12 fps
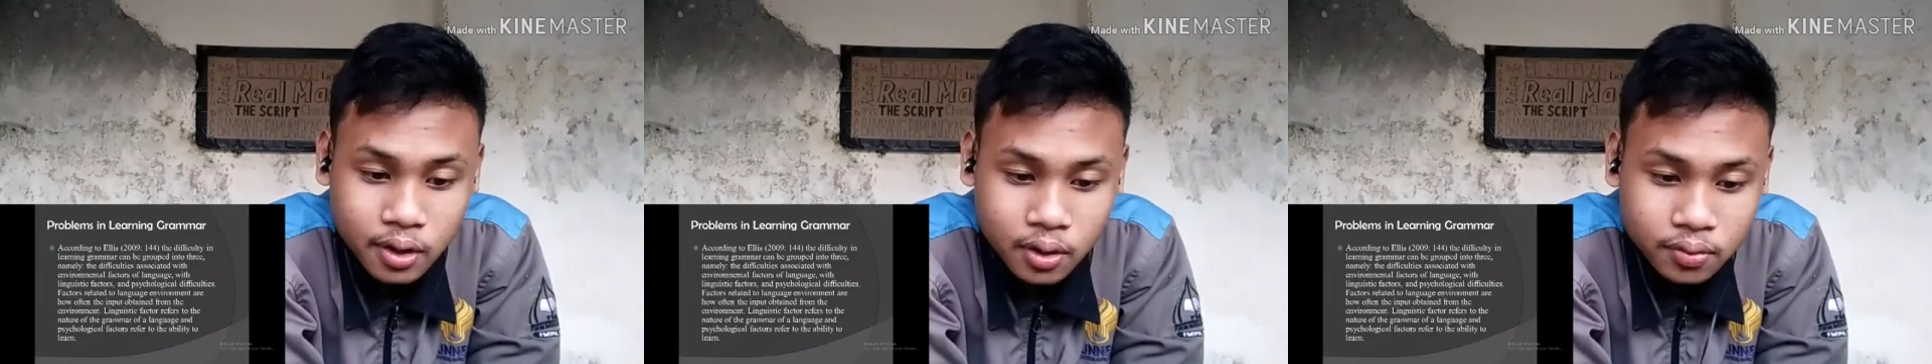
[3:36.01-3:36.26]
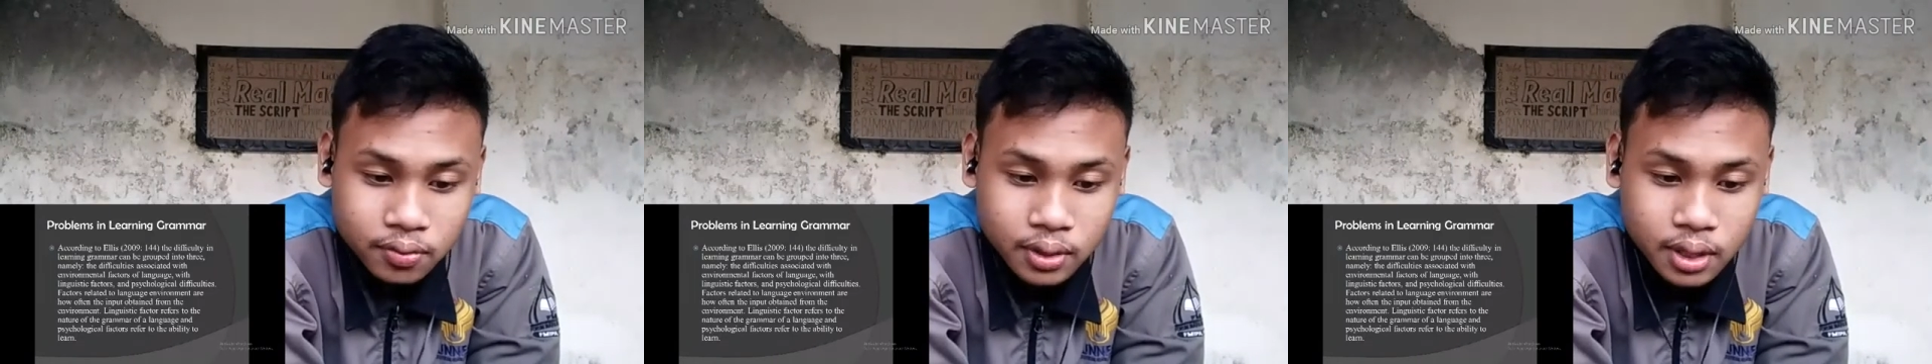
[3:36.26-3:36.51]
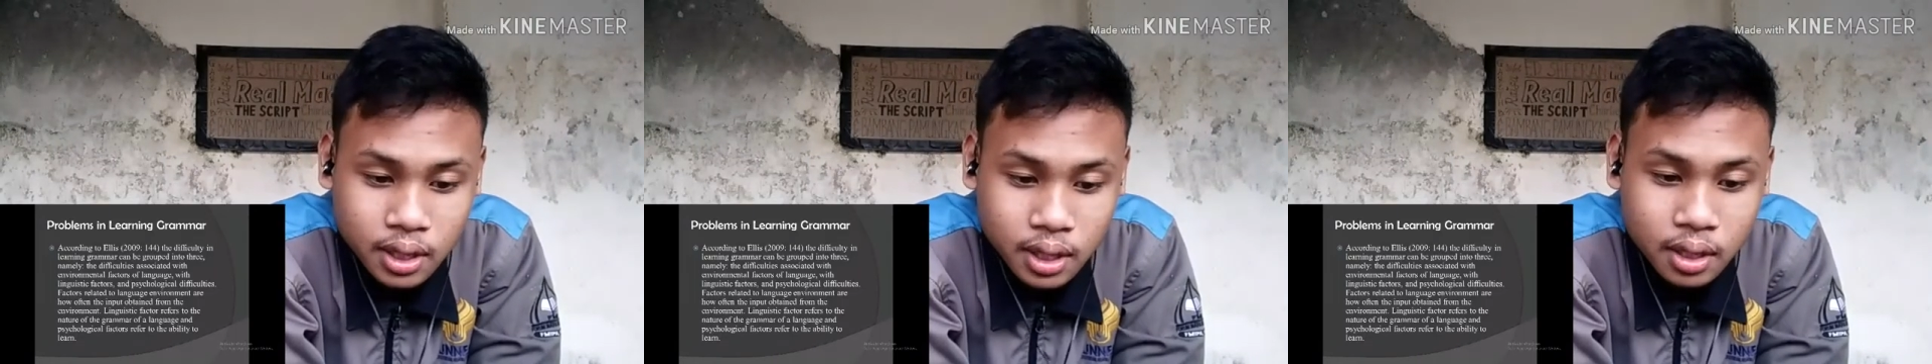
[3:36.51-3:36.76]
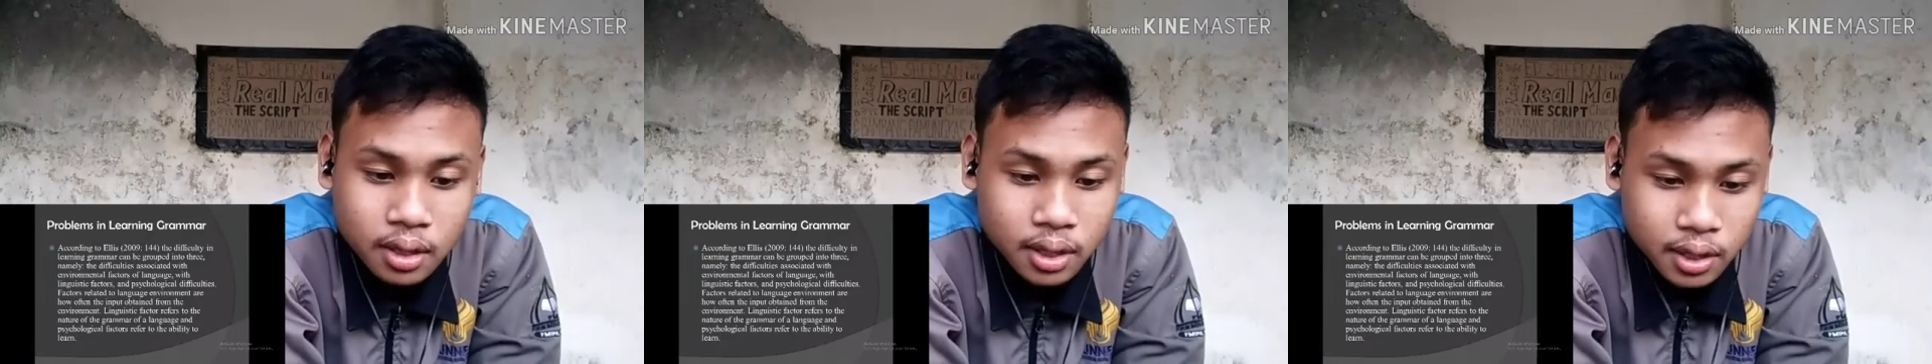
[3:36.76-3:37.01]
of
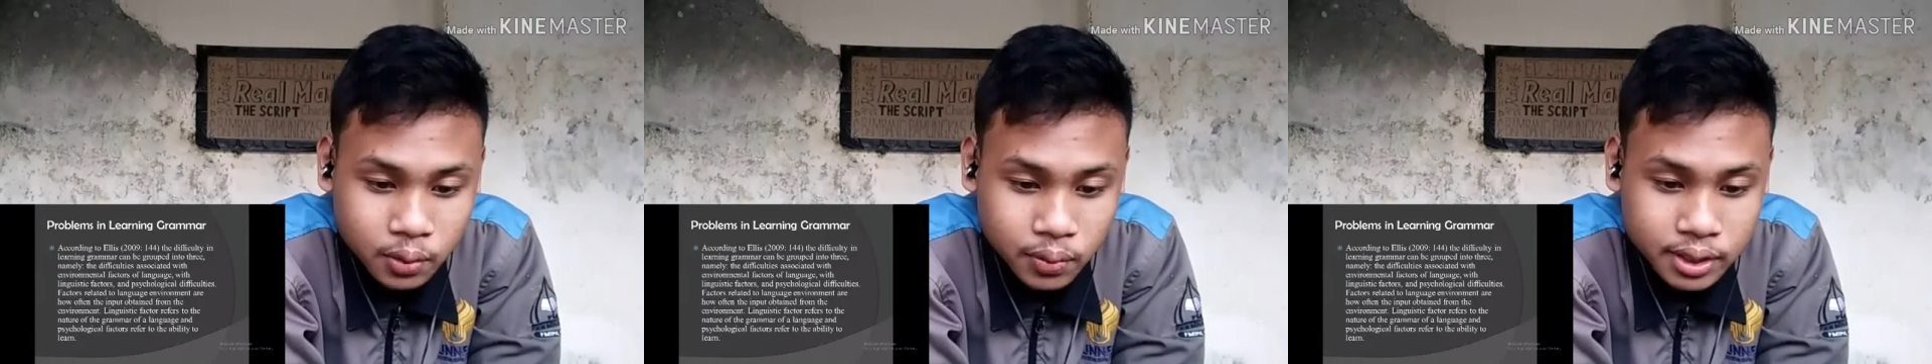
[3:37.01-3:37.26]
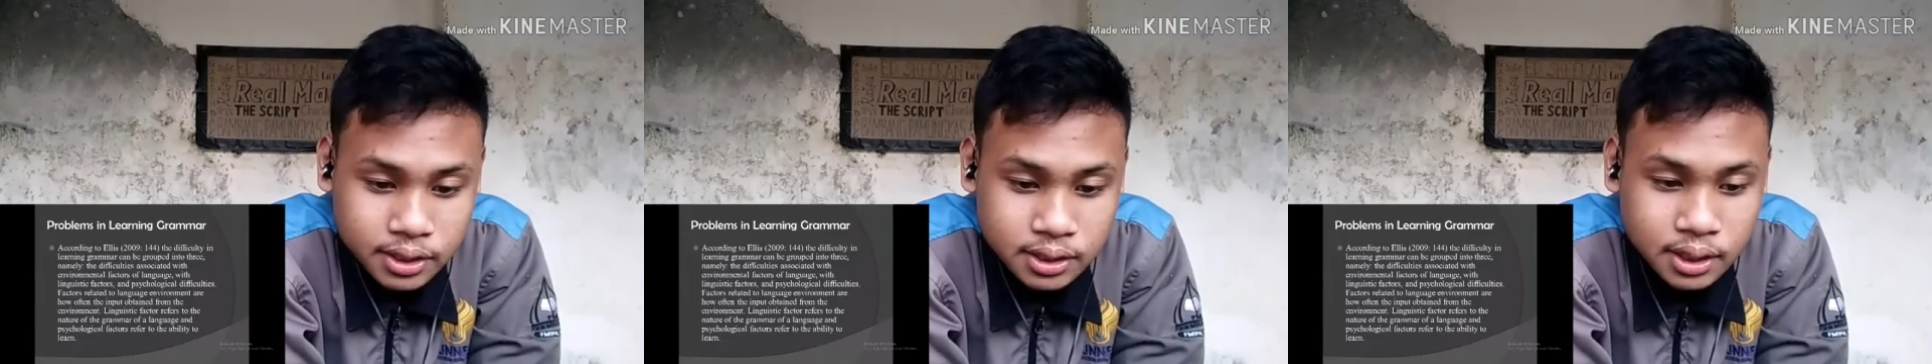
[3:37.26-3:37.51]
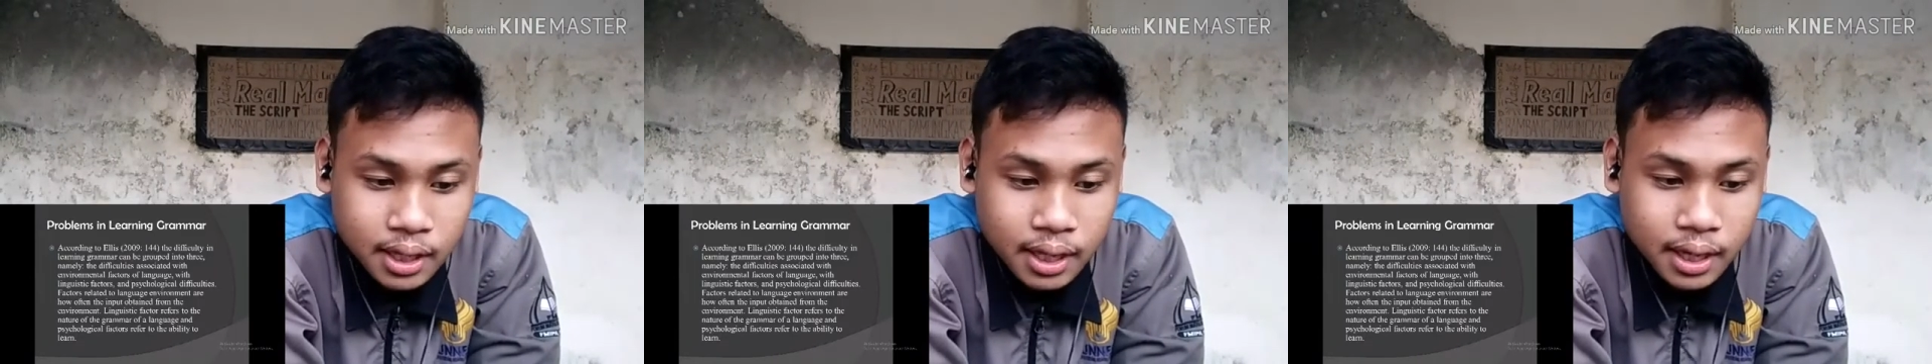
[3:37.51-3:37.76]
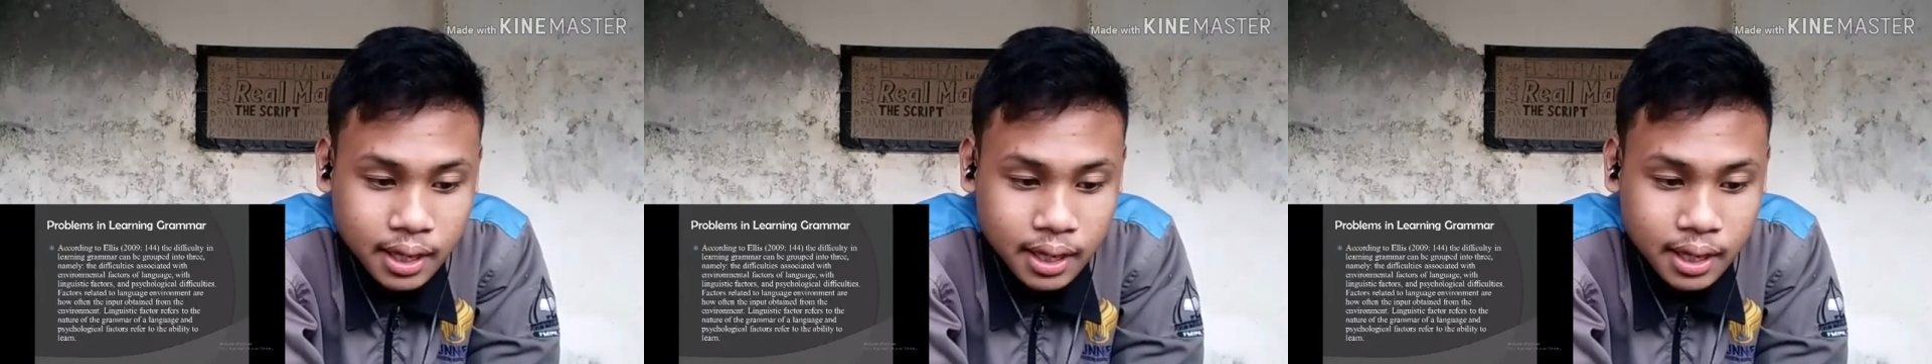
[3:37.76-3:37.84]
a language,